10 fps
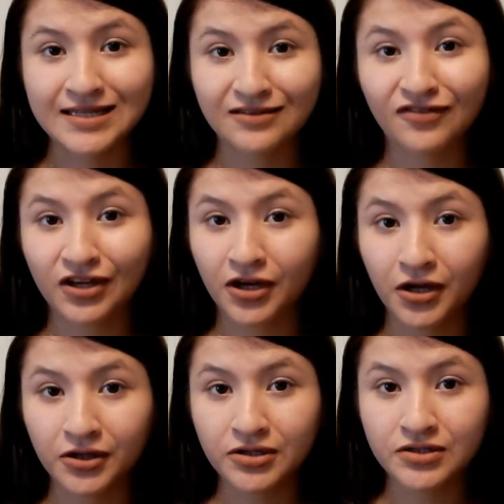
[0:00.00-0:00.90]
as if the
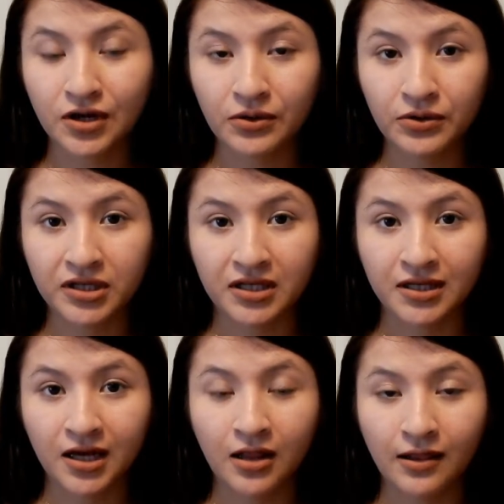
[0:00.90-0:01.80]
colors are
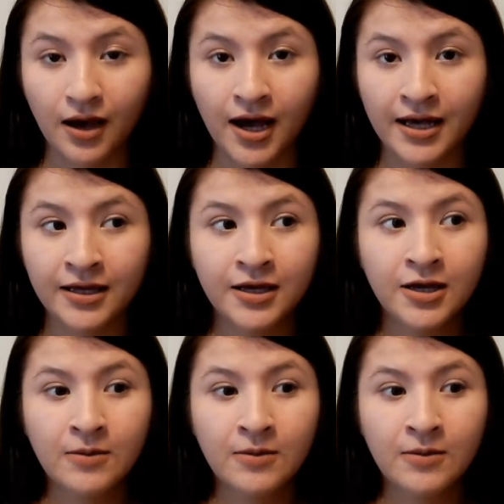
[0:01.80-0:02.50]
looking a lot